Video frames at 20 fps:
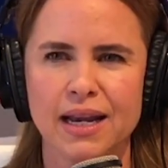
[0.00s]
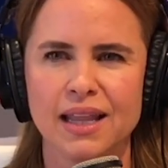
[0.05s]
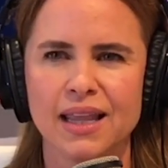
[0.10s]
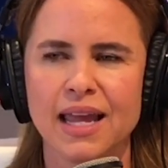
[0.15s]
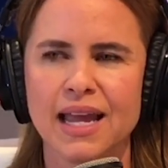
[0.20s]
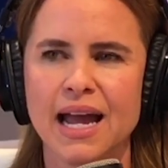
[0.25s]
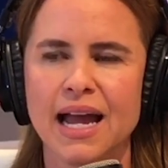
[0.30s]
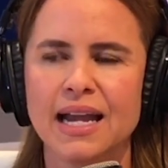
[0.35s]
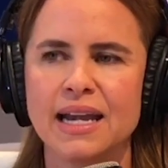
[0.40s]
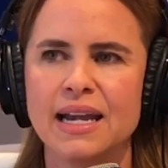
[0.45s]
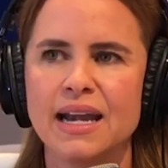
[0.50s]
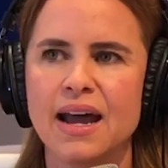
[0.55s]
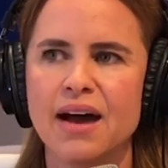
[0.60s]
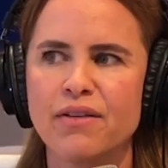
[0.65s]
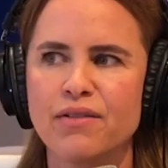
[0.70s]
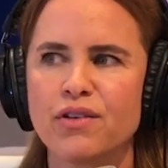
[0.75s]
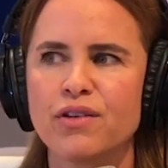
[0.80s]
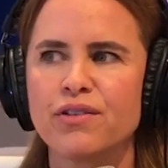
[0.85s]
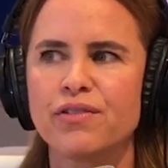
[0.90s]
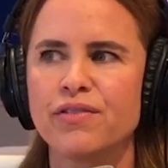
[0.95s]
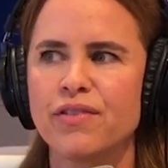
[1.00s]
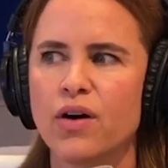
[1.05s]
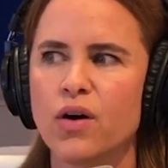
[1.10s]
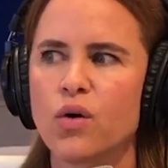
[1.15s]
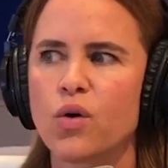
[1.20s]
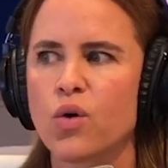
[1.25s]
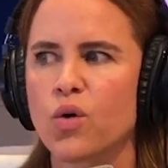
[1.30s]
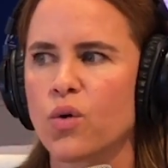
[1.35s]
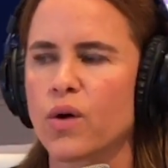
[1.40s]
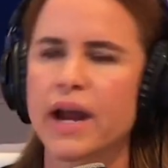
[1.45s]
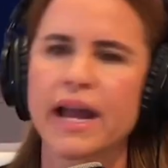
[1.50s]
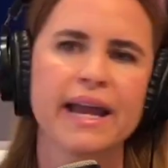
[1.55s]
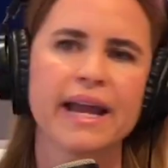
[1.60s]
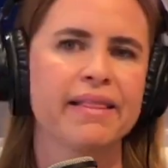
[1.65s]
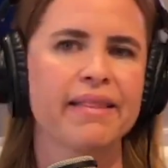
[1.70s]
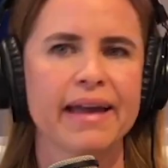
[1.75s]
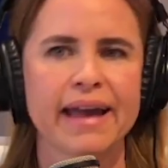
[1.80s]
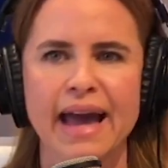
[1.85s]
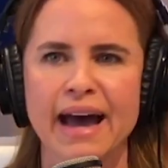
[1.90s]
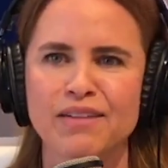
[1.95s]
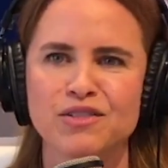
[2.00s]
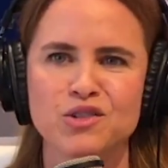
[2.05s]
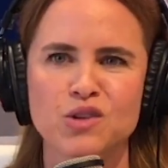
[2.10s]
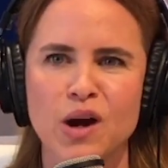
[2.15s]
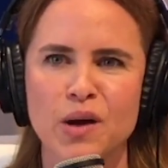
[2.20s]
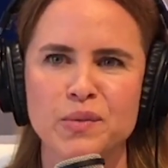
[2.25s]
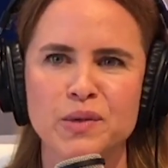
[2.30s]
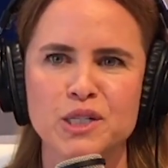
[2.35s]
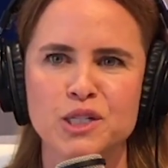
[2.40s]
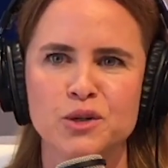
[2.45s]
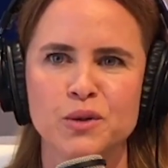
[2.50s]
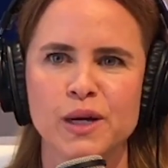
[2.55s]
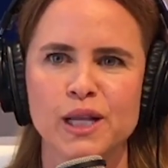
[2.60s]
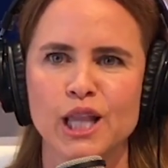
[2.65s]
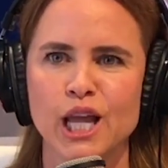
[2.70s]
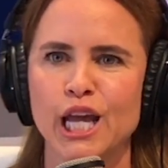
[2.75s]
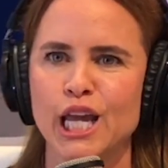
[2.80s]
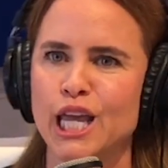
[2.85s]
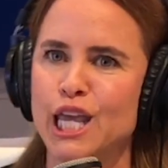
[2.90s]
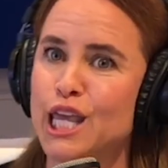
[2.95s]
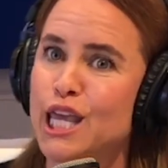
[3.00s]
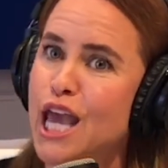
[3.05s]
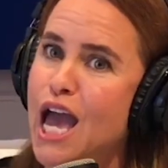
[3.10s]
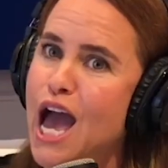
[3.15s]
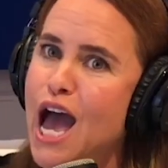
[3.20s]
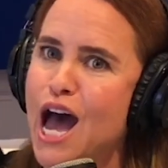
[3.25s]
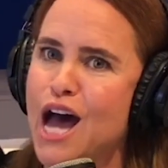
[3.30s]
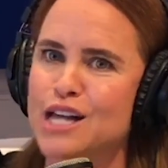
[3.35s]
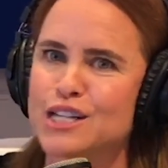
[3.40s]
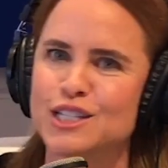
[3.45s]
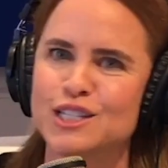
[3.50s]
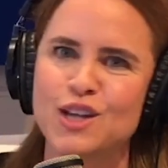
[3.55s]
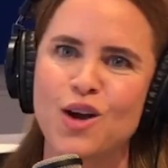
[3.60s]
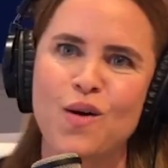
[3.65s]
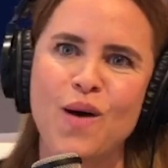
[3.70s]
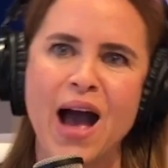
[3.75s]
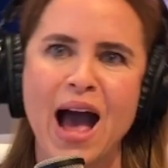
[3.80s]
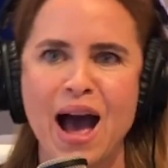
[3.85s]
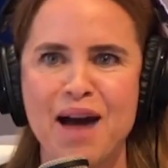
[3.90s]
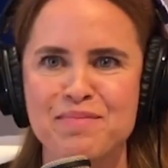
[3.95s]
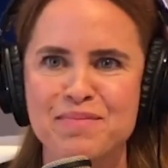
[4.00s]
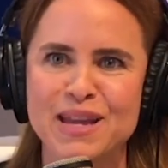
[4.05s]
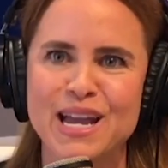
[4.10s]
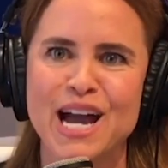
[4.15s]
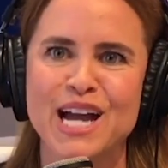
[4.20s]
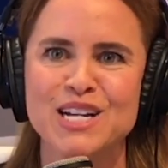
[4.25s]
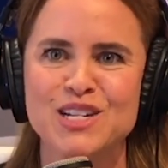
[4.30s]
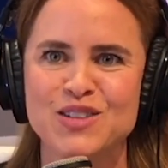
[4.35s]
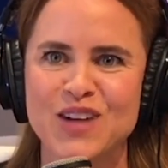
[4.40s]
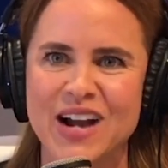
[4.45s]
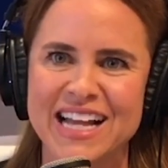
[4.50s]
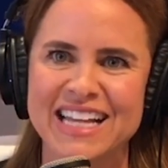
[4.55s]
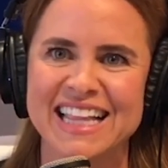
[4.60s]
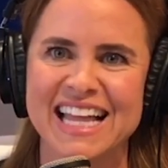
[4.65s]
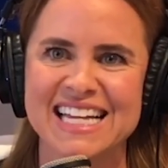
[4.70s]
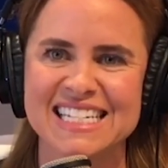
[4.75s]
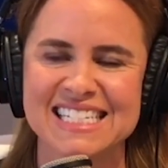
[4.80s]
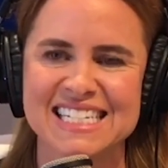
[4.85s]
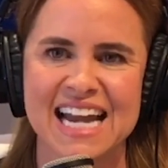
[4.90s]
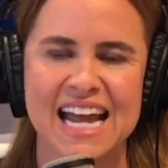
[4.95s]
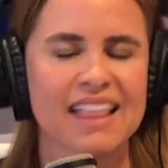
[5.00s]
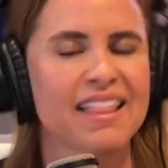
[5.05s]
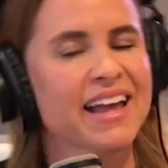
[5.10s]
Like I never felt great, like after I would do it, like, yeah, so happy I drank last night.